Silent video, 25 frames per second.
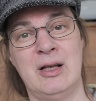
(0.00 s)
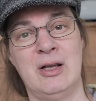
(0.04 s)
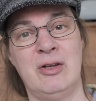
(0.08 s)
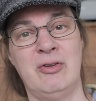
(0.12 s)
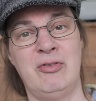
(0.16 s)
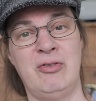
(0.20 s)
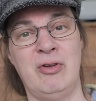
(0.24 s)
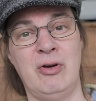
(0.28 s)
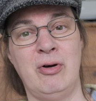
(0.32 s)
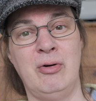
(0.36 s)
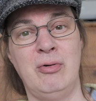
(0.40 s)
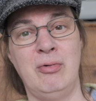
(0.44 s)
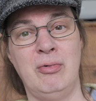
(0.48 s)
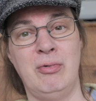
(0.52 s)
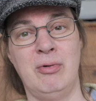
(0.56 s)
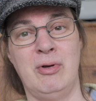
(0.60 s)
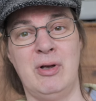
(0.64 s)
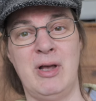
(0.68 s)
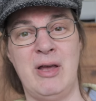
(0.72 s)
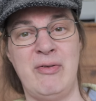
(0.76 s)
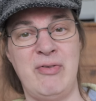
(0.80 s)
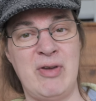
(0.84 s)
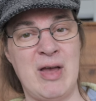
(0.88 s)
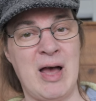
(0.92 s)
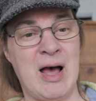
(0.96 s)
So
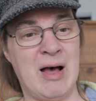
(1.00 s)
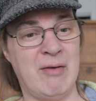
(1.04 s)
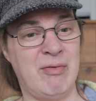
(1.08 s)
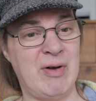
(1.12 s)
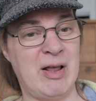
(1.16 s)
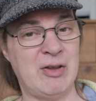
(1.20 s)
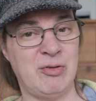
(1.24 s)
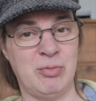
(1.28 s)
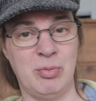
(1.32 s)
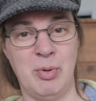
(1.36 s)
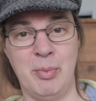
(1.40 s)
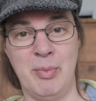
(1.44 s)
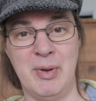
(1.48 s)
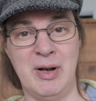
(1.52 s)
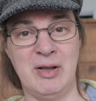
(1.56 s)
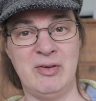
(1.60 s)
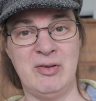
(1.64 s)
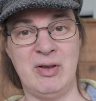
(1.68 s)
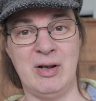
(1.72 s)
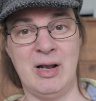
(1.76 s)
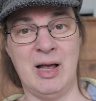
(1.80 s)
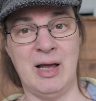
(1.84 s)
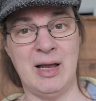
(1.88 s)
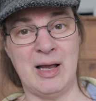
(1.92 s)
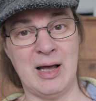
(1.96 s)
if you have less
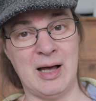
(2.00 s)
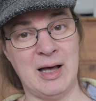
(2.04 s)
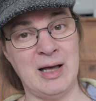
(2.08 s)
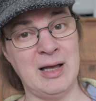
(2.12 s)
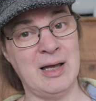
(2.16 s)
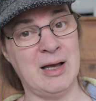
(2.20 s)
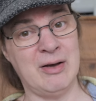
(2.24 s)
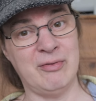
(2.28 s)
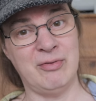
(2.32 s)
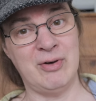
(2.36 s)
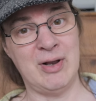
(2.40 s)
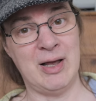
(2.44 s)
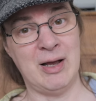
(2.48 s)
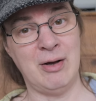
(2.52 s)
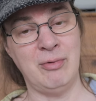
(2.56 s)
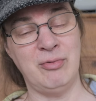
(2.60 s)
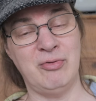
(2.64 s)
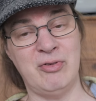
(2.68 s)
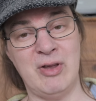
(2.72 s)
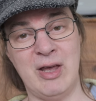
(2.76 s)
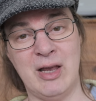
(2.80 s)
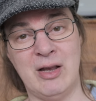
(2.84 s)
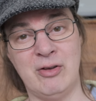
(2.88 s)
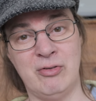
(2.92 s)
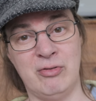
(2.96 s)
mobility like I have now,
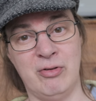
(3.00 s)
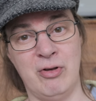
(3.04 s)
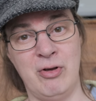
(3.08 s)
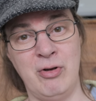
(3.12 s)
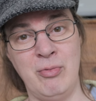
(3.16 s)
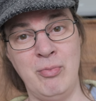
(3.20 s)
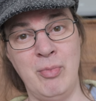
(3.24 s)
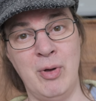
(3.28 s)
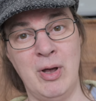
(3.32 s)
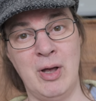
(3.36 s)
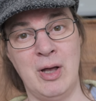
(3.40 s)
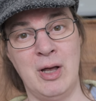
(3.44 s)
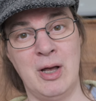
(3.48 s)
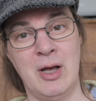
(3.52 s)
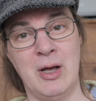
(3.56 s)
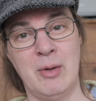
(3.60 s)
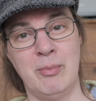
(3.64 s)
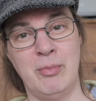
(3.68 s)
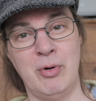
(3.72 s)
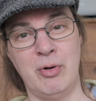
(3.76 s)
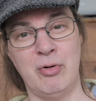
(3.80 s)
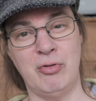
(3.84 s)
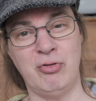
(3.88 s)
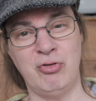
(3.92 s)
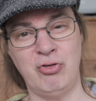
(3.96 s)
take a zoom,
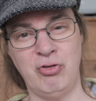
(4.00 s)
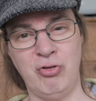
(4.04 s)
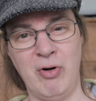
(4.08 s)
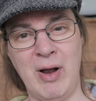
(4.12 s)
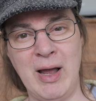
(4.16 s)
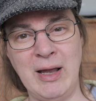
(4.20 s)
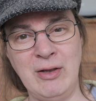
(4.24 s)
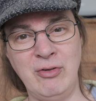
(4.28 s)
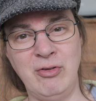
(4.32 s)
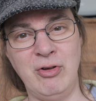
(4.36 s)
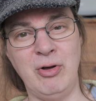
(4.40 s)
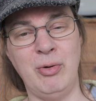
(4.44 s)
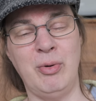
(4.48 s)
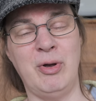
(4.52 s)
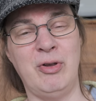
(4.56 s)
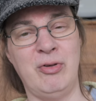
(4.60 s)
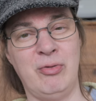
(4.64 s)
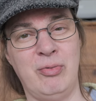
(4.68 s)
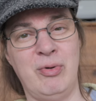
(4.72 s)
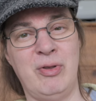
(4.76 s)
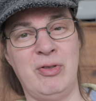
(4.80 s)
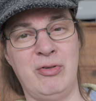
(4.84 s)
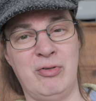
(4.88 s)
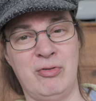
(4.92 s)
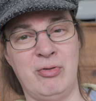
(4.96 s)
but try and do
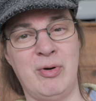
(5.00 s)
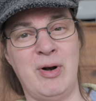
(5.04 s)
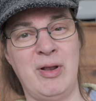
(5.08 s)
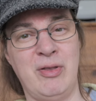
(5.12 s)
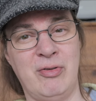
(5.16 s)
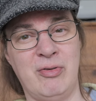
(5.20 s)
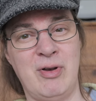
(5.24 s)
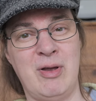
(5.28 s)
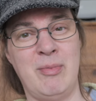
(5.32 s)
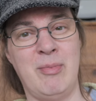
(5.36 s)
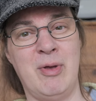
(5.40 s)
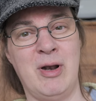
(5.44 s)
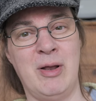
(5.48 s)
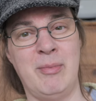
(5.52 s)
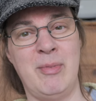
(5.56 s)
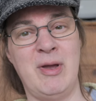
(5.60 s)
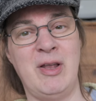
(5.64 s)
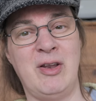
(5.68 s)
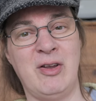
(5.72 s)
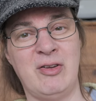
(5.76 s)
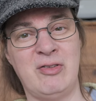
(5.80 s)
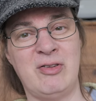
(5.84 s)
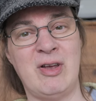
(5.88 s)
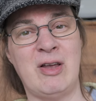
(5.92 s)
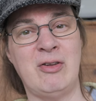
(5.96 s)
it with
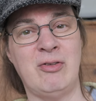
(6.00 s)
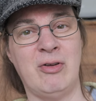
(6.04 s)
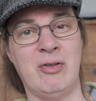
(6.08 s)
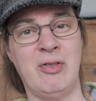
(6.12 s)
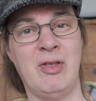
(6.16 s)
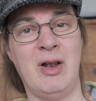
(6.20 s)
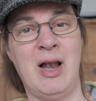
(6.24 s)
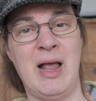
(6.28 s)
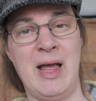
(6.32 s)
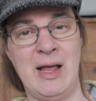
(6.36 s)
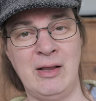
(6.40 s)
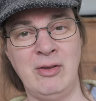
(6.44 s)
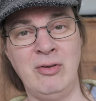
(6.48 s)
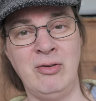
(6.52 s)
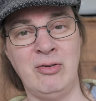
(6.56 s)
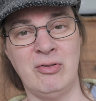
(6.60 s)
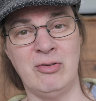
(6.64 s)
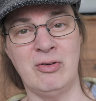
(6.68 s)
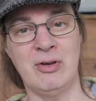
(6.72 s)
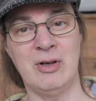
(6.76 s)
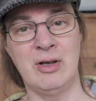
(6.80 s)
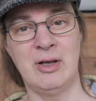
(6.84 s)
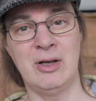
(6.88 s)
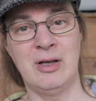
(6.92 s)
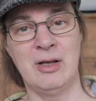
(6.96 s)
23mm set on the lens
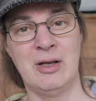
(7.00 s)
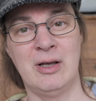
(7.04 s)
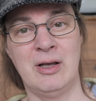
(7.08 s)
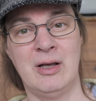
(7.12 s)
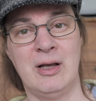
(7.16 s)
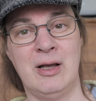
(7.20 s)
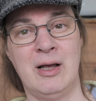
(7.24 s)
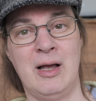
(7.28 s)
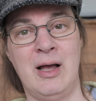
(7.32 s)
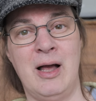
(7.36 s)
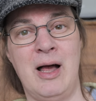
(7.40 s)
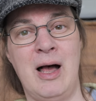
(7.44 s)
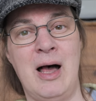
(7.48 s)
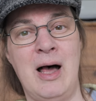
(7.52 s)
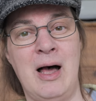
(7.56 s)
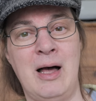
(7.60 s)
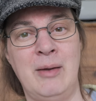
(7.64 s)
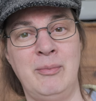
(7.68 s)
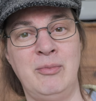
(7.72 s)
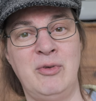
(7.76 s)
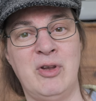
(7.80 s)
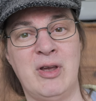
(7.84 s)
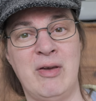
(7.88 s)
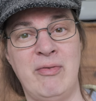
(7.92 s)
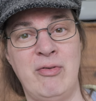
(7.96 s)

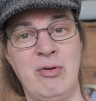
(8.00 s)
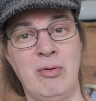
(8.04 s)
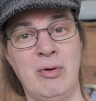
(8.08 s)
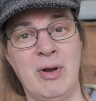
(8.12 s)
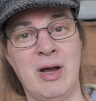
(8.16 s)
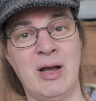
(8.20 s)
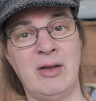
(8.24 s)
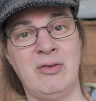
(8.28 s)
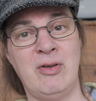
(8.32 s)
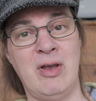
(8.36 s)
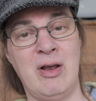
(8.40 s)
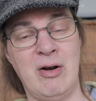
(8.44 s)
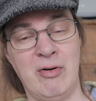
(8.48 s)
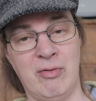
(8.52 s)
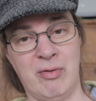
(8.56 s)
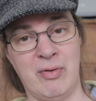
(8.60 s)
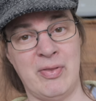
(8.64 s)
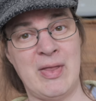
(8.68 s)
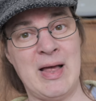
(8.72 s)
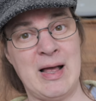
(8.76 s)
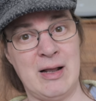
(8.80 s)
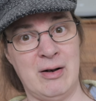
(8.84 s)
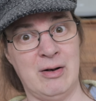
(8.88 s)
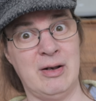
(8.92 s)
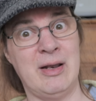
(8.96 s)
um, to give you an idea of what
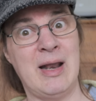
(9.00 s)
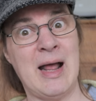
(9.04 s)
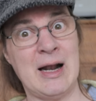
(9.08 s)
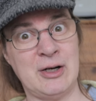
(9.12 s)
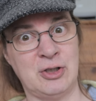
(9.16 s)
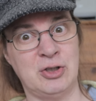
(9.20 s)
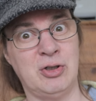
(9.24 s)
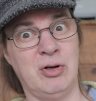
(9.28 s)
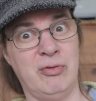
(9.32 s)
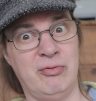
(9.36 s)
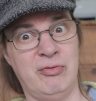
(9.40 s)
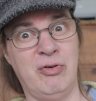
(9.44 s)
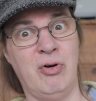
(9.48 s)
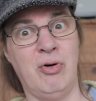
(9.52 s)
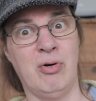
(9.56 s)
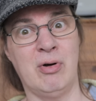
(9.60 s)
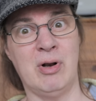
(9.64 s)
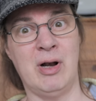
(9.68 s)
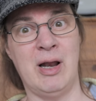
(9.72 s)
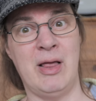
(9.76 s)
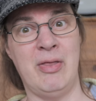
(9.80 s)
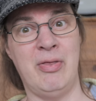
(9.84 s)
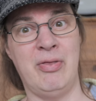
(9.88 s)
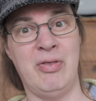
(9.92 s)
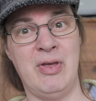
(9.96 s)
that natural
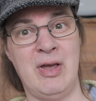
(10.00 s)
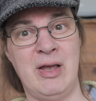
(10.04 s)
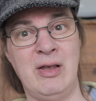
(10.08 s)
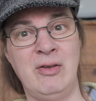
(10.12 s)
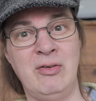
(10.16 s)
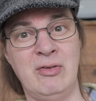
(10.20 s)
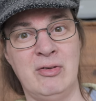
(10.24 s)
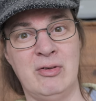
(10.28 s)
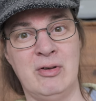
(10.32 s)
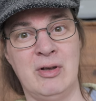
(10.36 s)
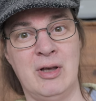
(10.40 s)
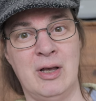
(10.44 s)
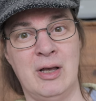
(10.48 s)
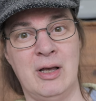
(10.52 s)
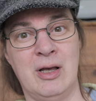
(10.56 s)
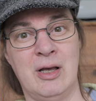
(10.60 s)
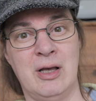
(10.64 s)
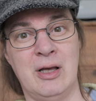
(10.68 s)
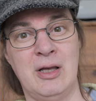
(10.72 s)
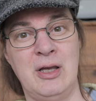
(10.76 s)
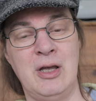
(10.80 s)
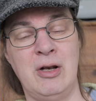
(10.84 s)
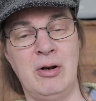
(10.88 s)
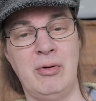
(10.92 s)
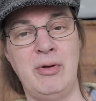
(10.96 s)
focal length is.
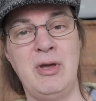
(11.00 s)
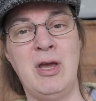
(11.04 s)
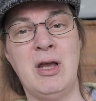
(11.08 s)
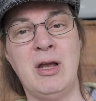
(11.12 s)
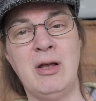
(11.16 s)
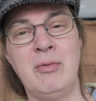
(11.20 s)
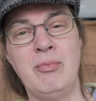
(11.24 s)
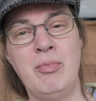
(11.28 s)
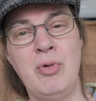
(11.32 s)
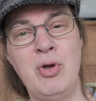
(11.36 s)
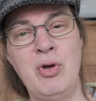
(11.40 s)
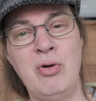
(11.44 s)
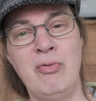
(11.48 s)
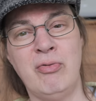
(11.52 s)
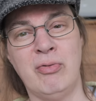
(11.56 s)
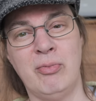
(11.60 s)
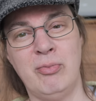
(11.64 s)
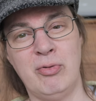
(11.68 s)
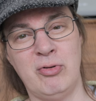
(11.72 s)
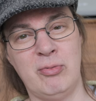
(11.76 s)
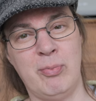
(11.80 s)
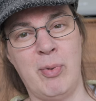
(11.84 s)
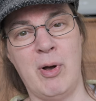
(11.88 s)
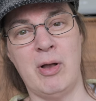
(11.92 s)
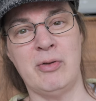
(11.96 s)
You know, you can move from
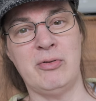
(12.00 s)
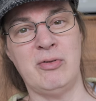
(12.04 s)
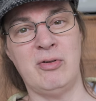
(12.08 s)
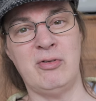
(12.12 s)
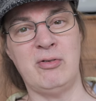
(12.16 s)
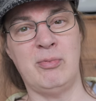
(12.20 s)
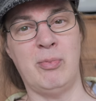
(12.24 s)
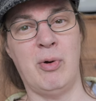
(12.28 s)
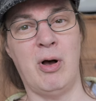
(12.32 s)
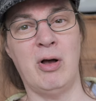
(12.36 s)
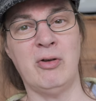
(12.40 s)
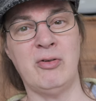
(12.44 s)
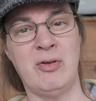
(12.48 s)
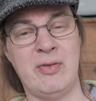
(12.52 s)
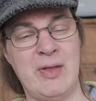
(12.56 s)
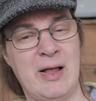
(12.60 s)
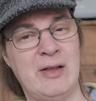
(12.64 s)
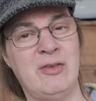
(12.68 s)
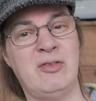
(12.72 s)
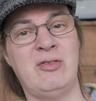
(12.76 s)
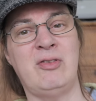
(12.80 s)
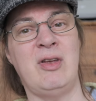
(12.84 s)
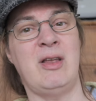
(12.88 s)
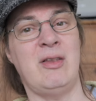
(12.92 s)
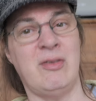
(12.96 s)
spot to spot and
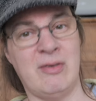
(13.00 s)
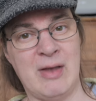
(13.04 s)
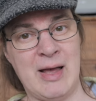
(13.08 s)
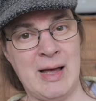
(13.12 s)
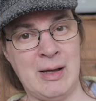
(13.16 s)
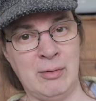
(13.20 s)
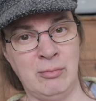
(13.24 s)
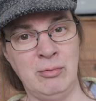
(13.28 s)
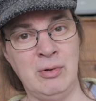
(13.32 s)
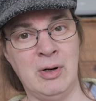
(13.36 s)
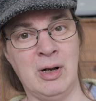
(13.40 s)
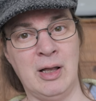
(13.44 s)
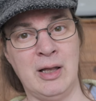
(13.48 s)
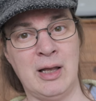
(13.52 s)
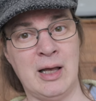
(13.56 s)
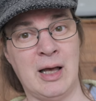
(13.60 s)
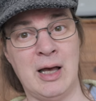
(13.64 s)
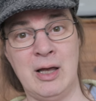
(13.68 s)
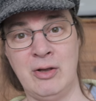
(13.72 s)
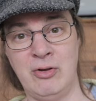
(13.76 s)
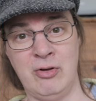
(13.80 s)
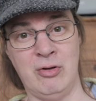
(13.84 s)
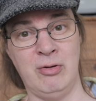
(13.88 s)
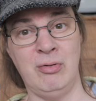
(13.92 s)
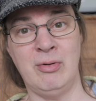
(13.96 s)
then sit down like
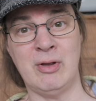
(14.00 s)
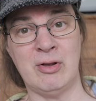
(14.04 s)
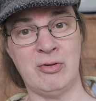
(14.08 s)
I do.